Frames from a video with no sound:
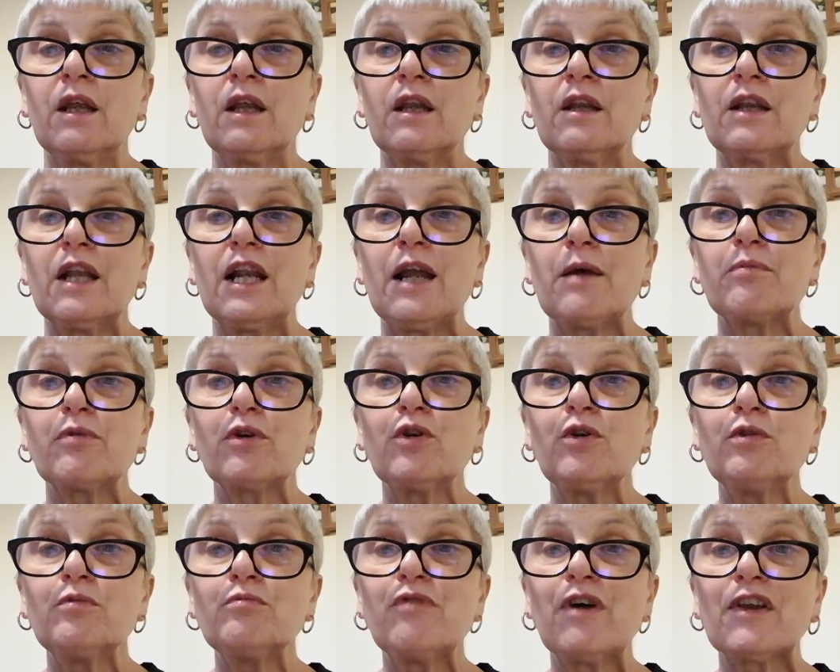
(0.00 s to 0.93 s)
The
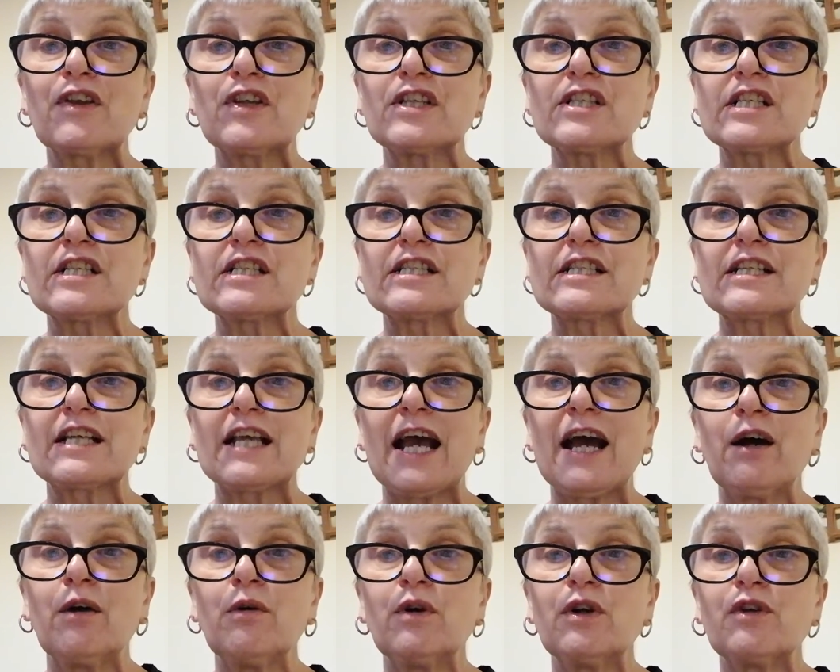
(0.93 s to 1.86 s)
leprechaun brothers
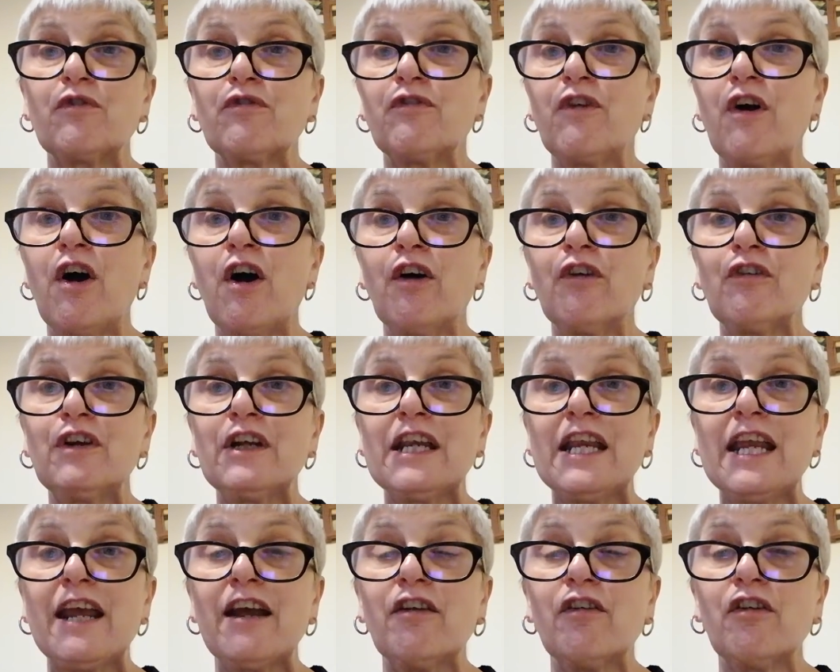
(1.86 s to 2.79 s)
scoured far and
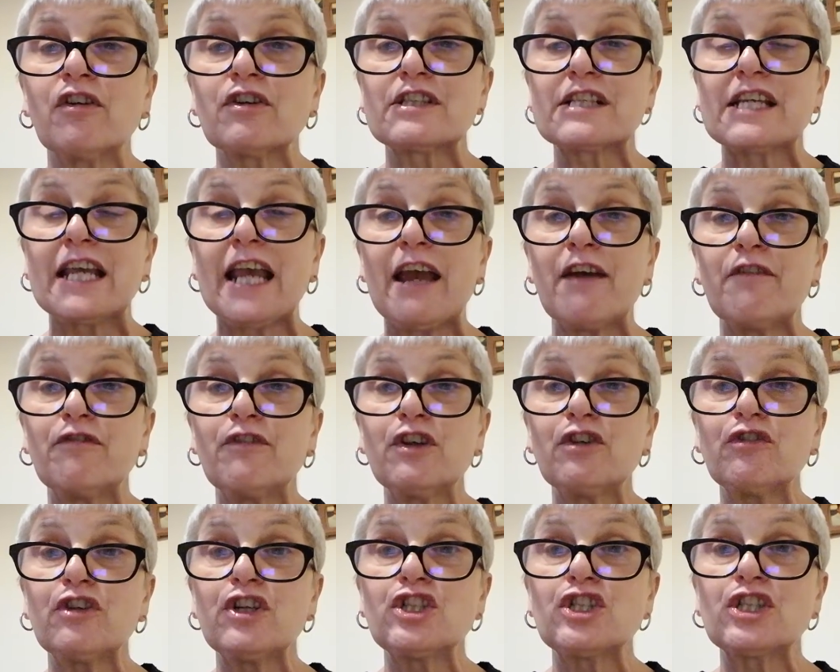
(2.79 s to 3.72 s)
near, asking every
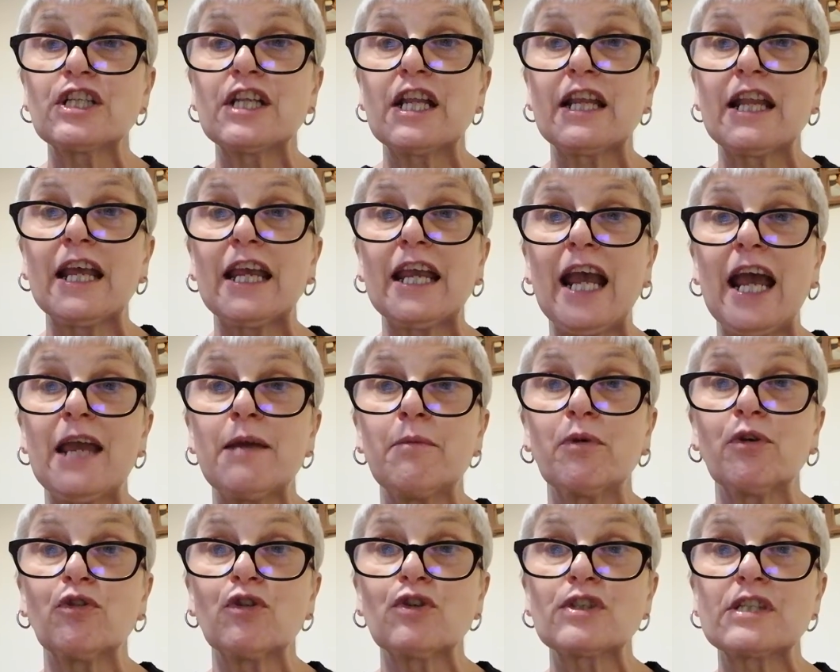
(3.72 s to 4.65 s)
creature that they came
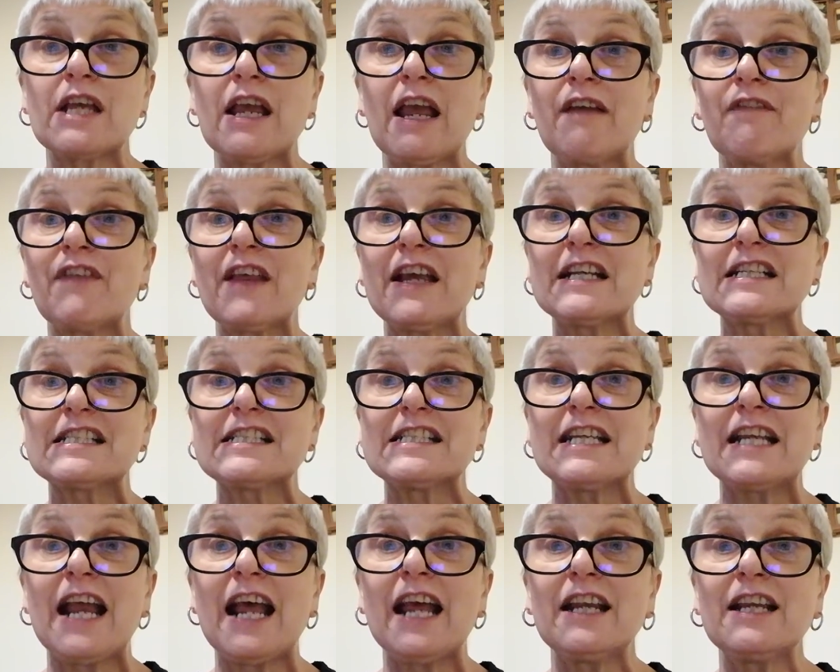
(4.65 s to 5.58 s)
across if they had
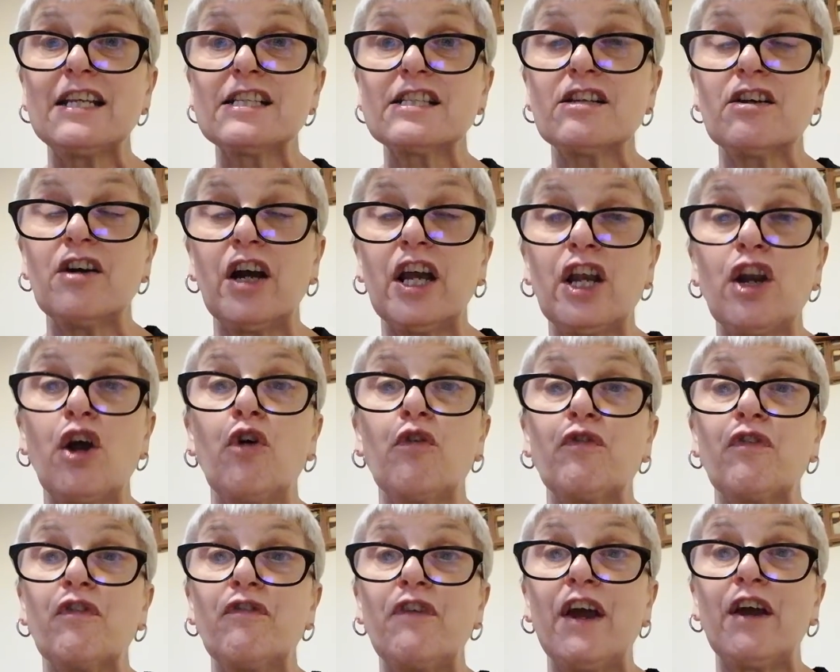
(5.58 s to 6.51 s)
seen any sign
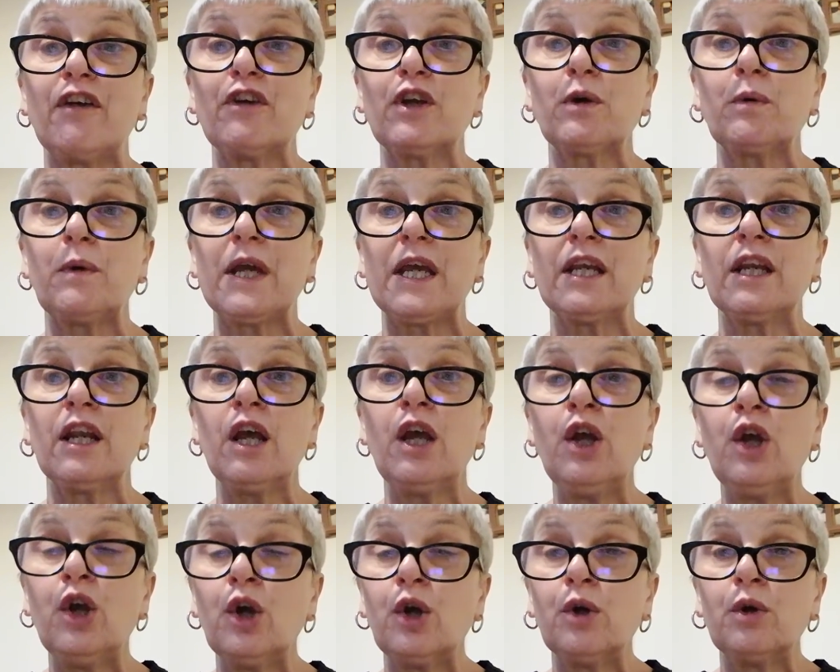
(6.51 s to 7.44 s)
of the fairy queen,
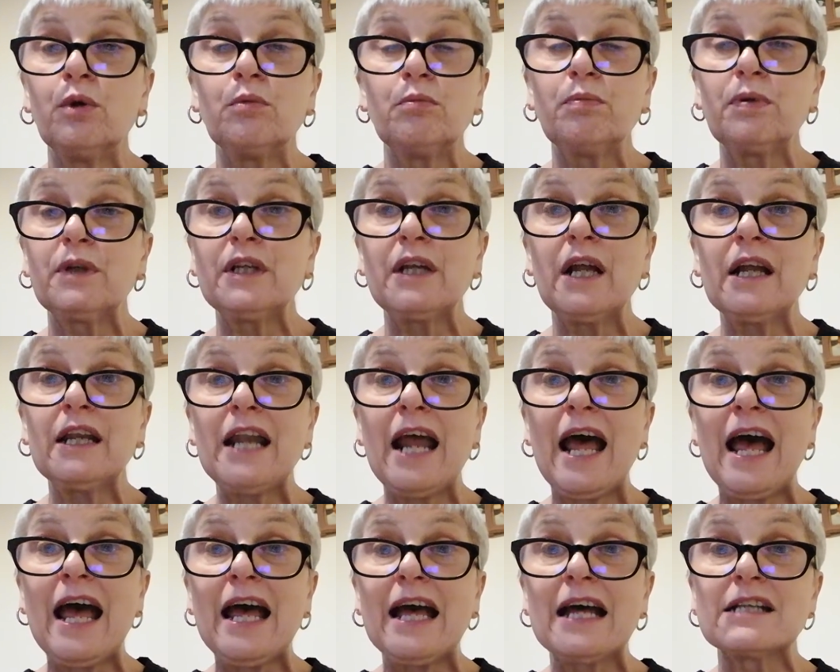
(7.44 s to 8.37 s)
but none
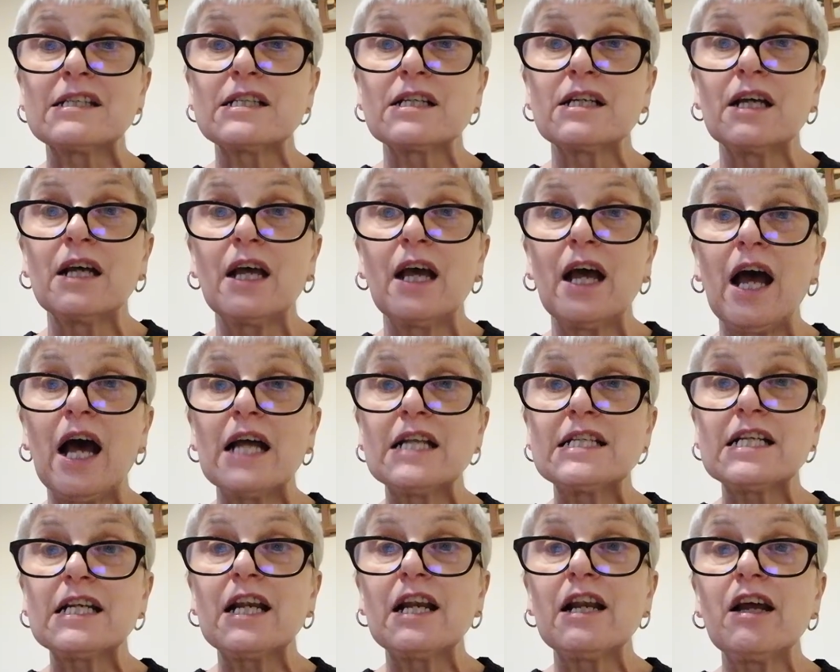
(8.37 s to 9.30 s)
had,
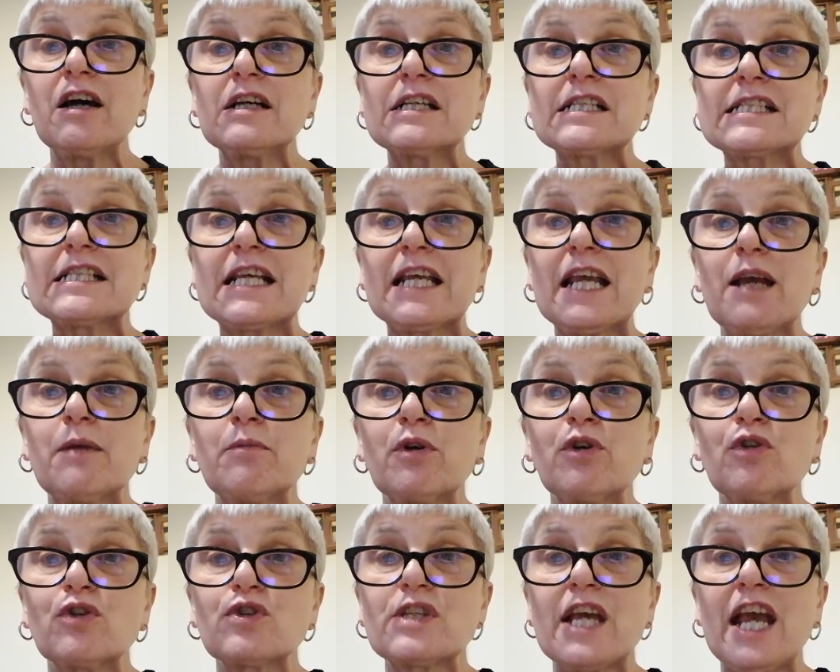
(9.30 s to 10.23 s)
until at last they came
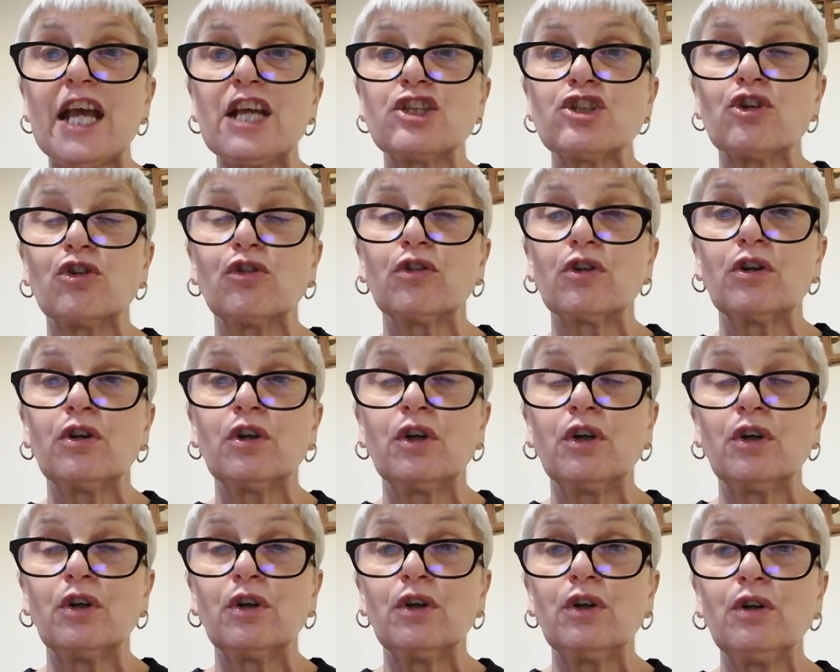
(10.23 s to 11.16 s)
across a hedgehog,
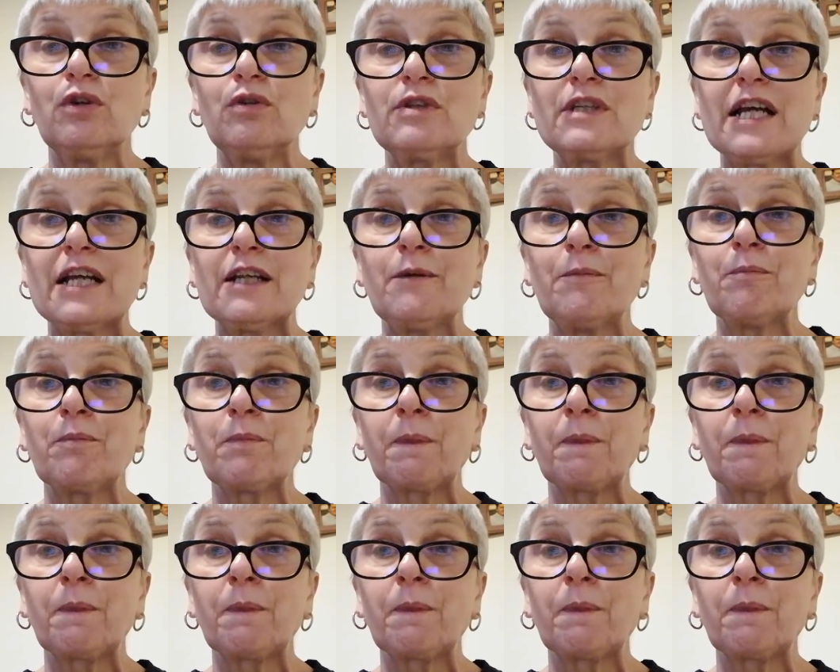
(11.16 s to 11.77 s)
who said,